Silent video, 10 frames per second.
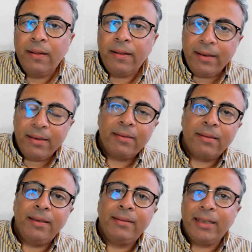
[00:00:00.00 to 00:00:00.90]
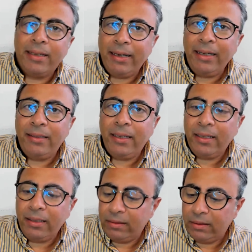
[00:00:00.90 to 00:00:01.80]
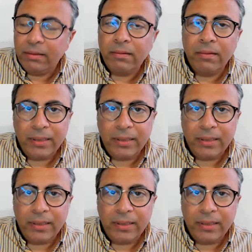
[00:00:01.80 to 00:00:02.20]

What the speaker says: is integrating the